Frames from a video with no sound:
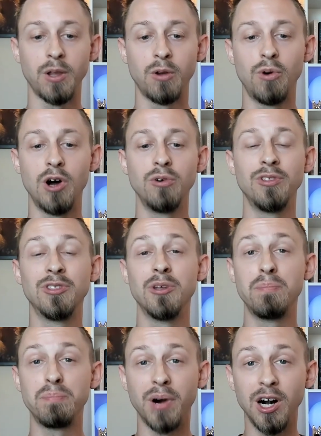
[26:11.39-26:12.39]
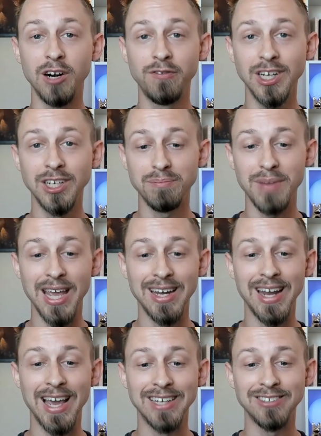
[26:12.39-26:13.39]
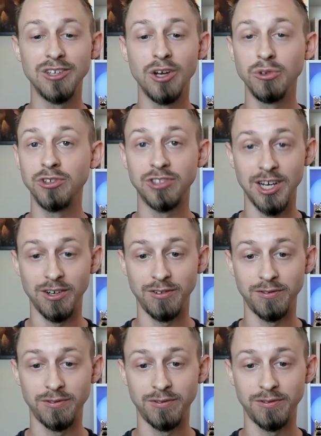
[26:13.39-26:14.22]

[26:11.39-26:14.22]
Quote, "The perfect man has no self.